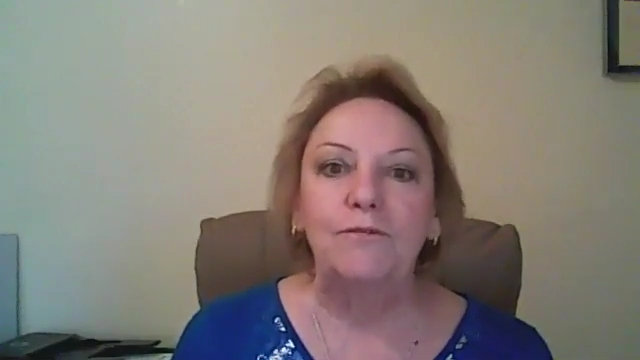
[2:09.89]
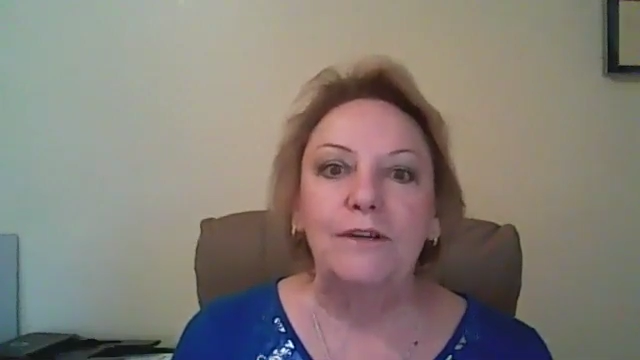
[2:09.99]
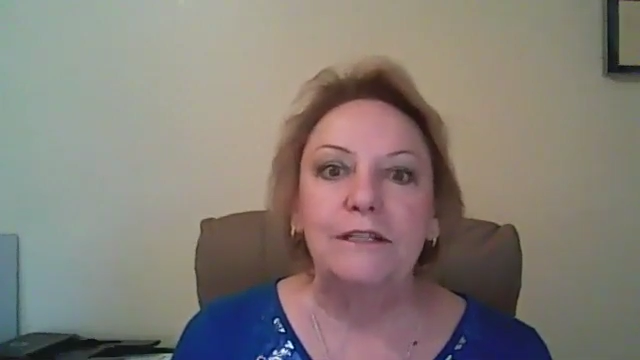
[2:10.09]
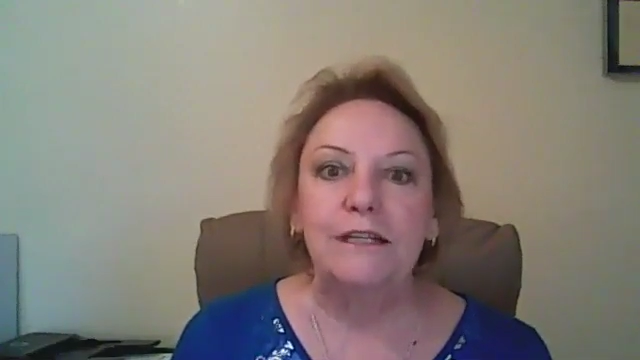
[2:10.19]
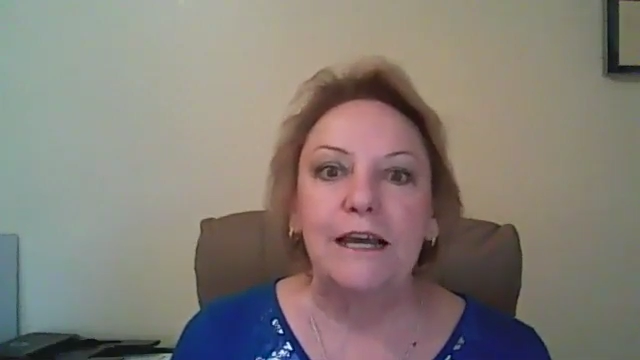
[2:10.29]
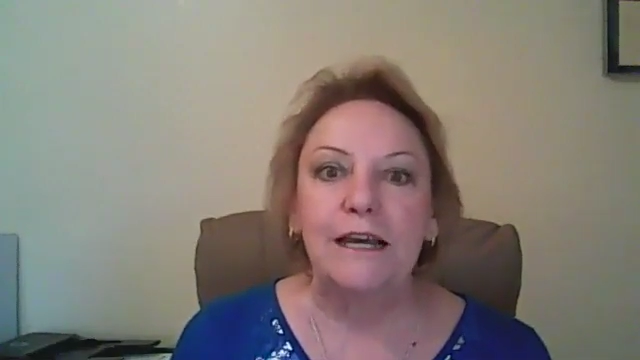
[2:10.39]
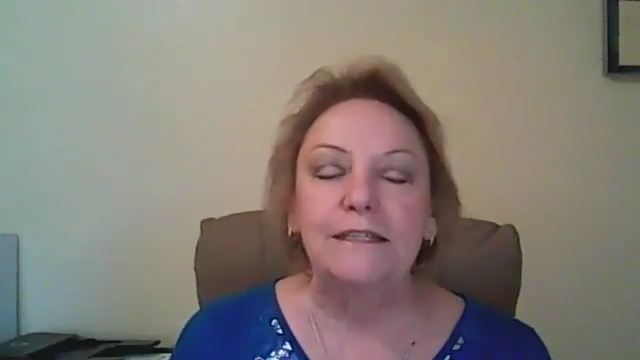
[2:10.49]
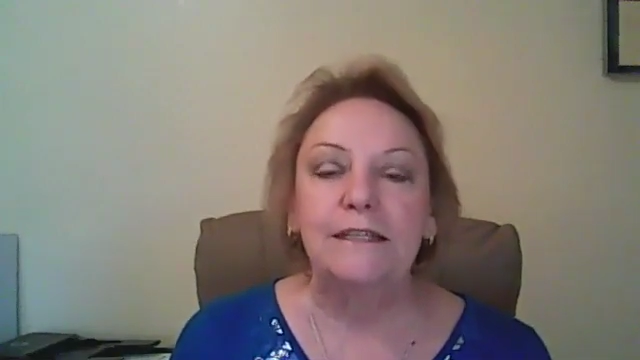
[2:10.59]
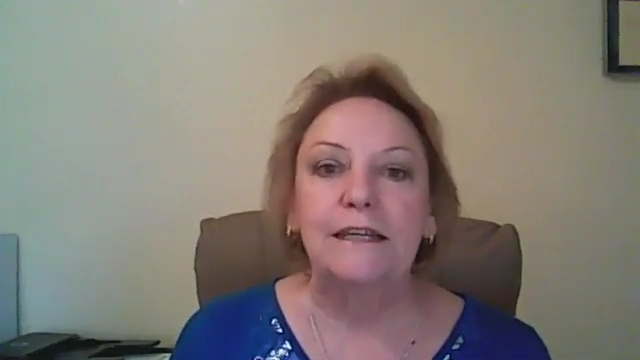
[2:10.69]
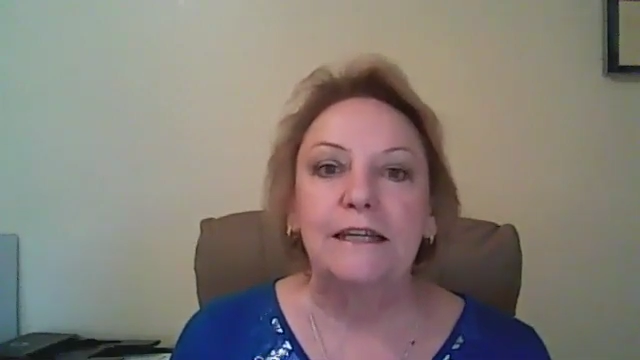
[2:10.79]

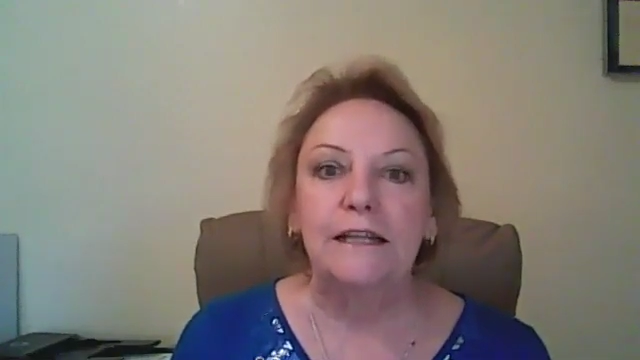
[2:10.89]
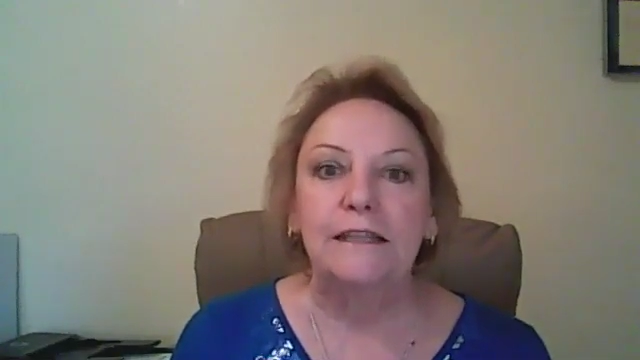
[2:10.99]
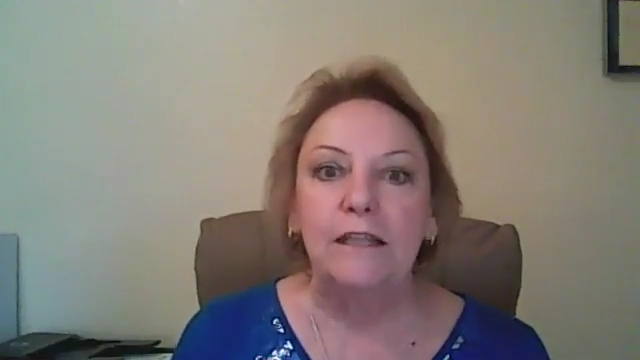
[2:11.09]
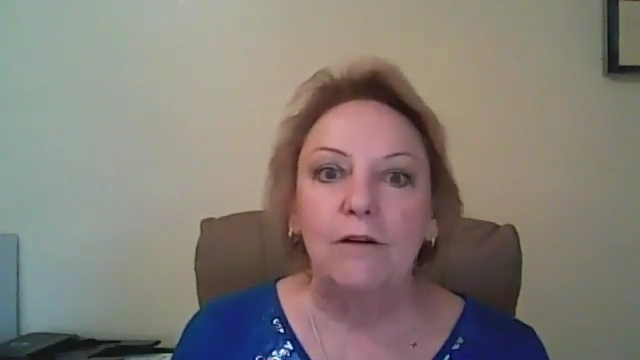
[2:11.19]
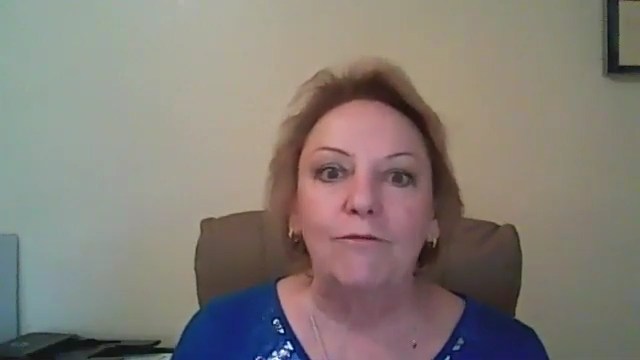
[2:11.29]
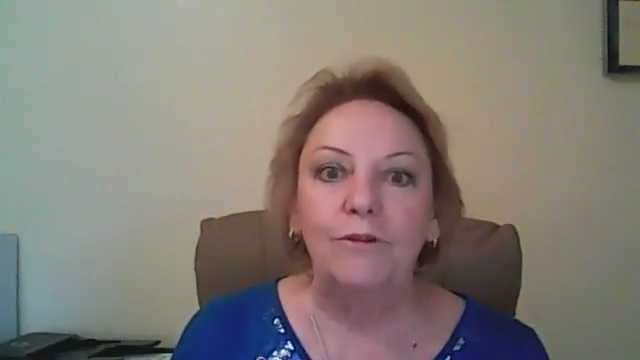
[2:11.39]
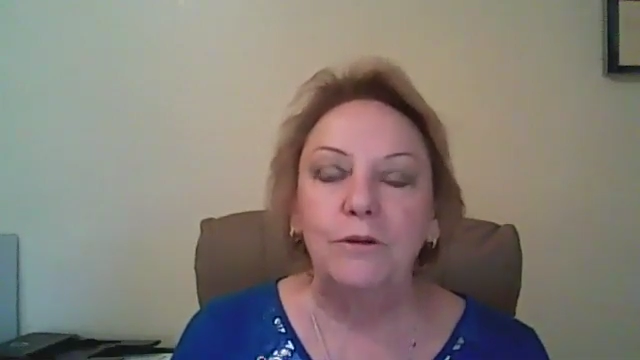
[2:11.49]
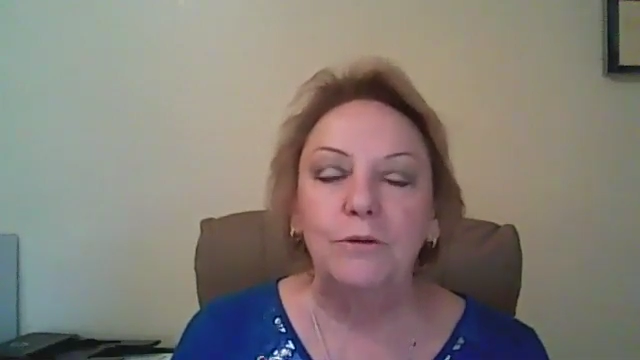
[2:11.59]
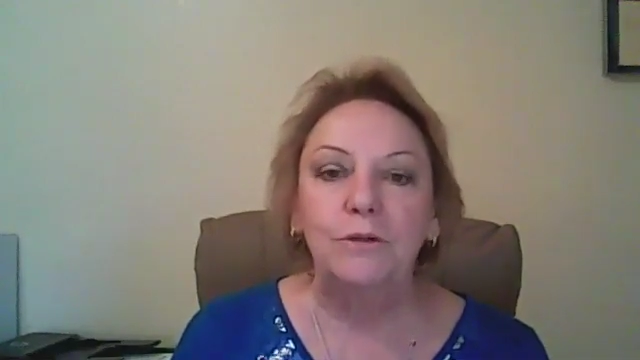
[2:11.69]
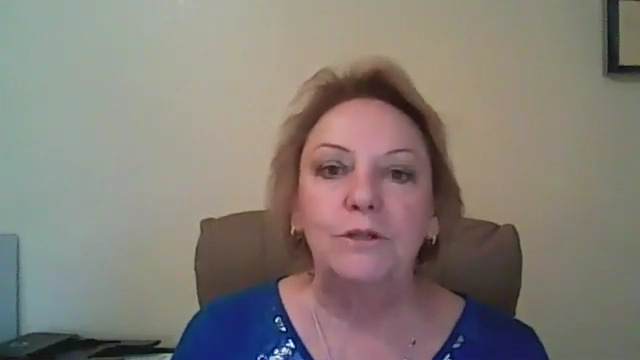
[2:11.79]
fantastic and I'd love for
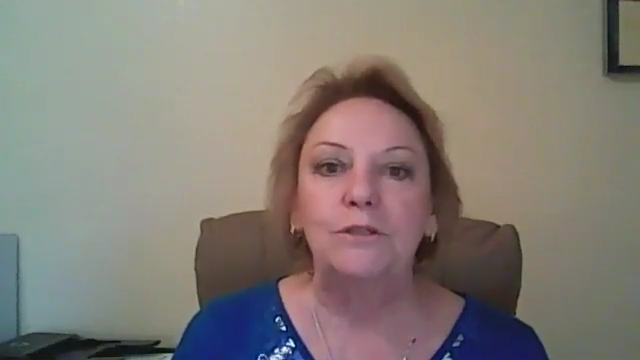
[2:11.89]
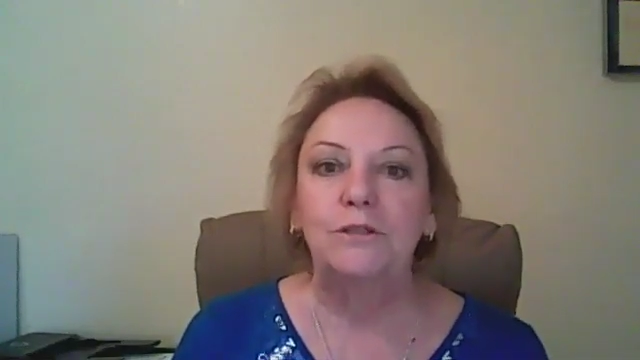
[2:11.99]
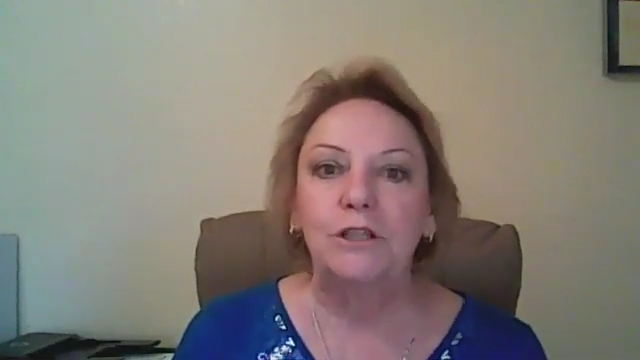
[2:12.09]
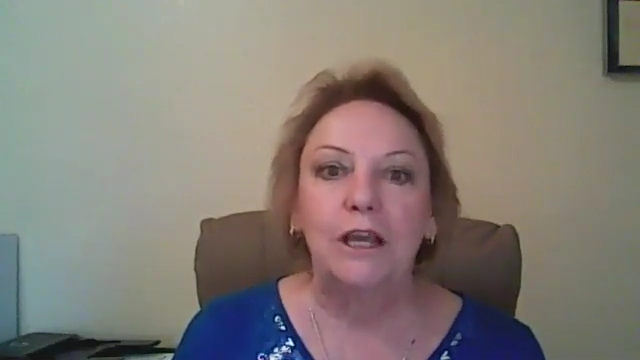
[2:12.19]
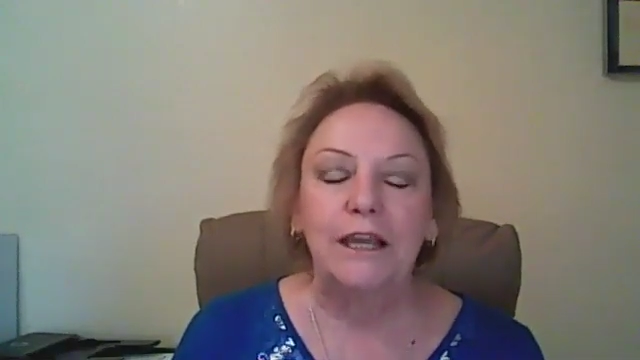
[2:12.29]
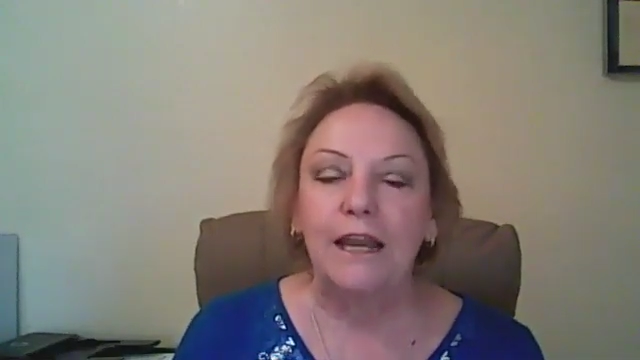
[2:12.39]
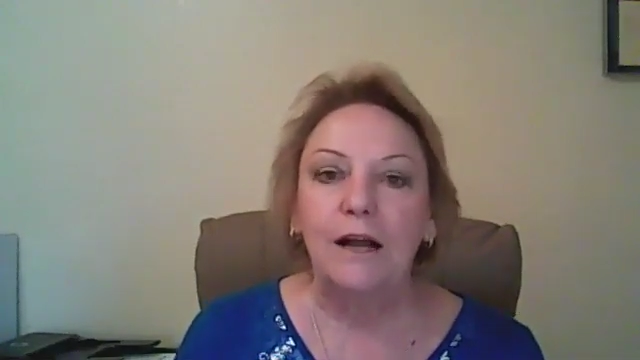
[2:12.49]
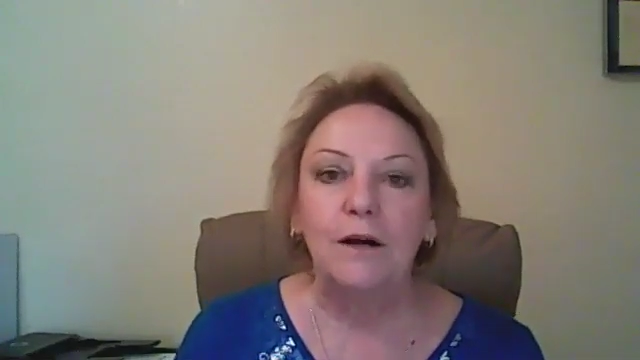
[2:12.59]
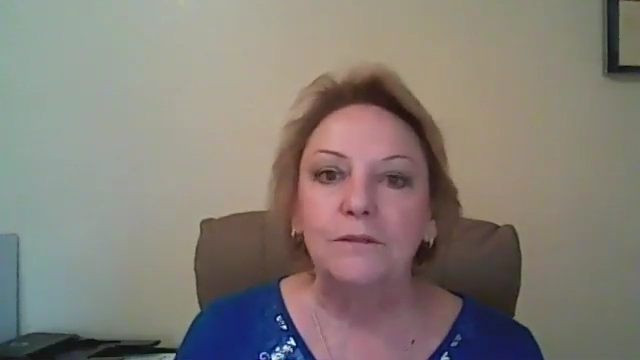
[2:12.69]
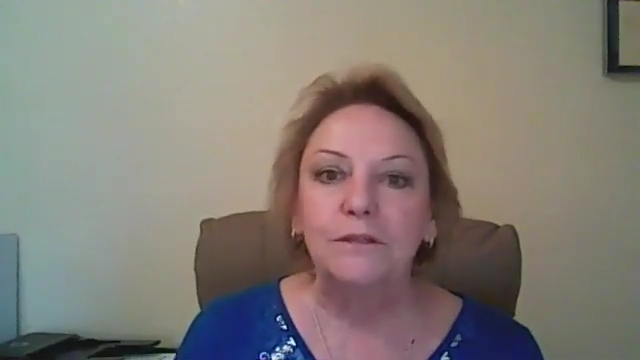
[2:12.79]
you to check it
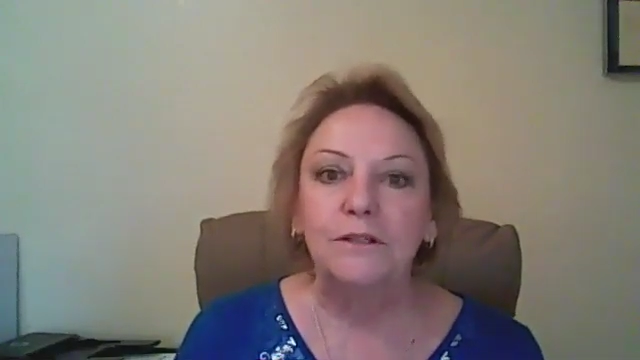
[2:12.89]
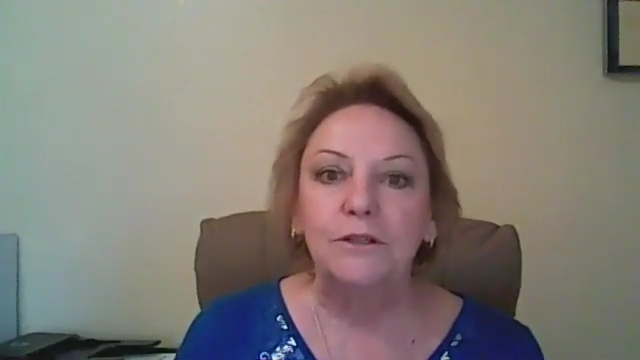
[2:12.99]
out.